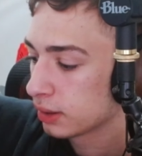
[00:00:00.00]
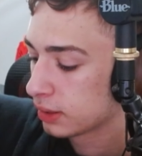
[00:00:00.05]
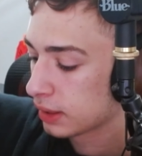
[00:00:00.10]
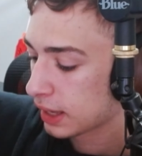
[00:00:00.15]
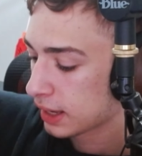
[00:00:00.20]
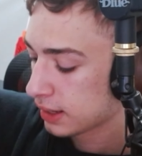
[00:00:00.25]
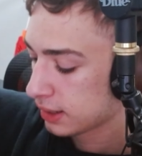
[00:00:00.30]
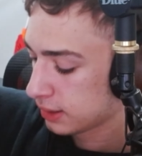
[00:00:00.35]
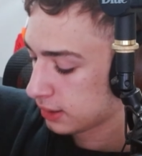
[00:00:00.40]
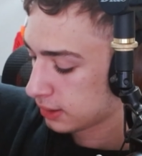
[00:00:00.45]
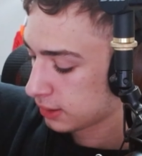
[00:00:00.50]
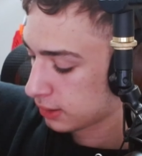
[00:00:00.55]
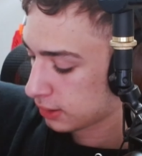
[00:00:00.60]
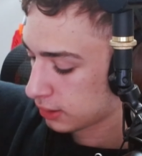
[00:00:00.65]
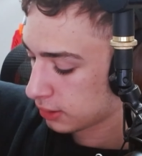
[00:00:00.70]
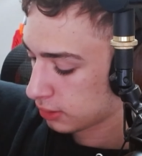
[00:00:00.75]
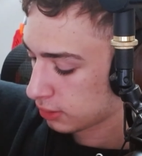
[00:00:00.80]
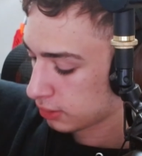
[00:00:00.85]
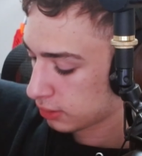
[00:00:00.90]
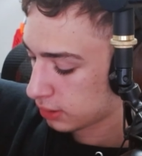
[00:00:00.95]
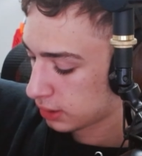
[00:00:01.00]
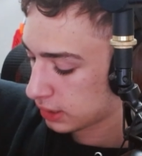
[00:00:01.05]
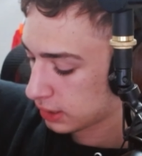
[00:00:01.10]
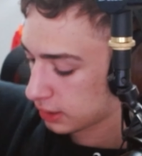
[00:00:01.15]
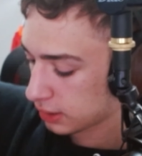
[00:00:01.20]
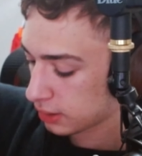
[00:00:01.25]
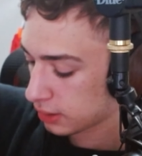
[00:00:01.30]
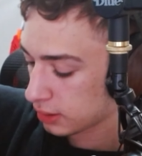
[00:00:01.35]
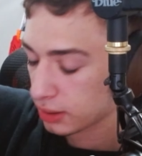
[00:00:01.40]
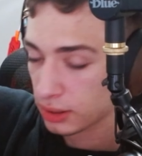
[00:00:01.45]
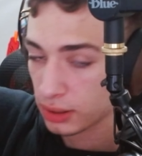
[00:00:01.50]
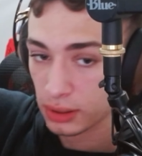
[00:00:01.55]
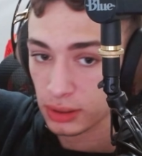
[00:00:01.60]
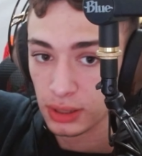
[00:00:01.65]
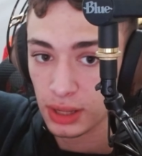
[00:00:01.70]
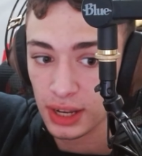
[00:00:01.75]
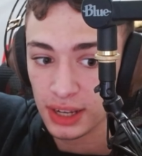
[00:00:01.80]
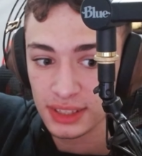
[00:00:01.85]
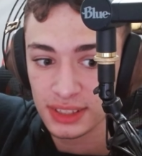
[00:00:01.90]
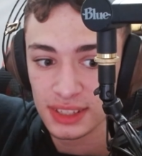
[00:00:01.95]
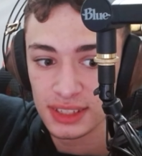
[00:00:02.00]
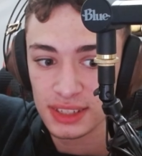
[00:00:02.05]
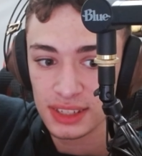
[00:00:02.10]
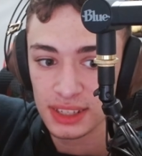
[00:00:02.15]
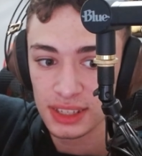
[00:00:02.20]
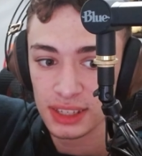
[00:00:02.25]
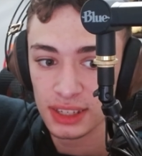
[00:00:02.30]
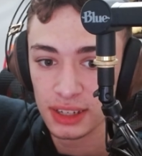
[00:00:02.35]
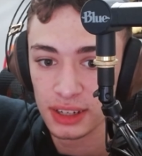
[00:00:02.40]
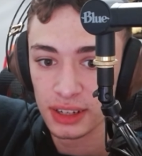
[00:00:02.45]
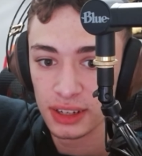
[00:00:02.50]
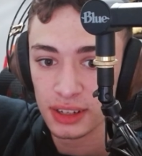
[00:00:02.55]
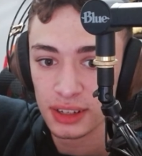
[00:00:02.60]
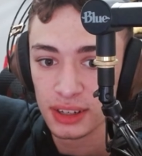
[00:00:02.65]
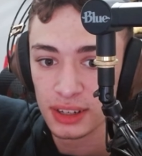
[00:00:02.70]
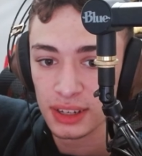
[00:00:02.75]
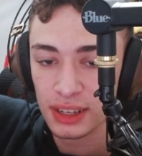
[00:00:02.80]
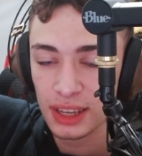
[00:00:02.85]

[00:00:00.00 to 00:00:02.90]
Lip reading: That locks into here,